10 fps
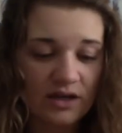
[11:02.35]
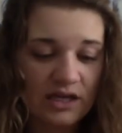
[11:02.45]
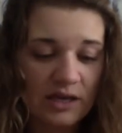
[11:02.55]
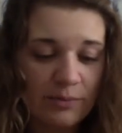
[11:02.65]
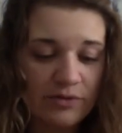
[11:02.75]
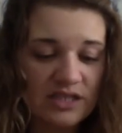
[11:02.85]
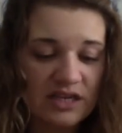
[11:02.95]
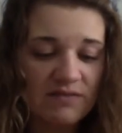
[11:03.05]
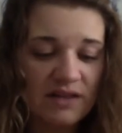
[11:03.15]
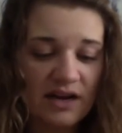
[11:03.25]
He
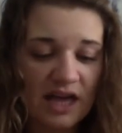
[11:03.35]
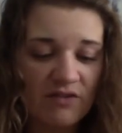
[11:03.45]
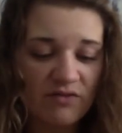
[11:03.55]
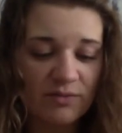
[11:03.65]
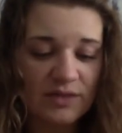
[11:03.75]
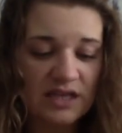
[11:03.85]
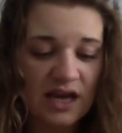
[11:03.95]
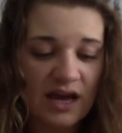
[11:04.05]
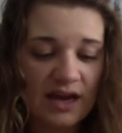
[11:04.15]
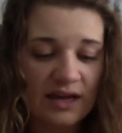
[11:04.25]
perceived that it came from the
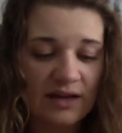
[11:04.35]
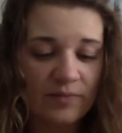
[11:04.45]
sky.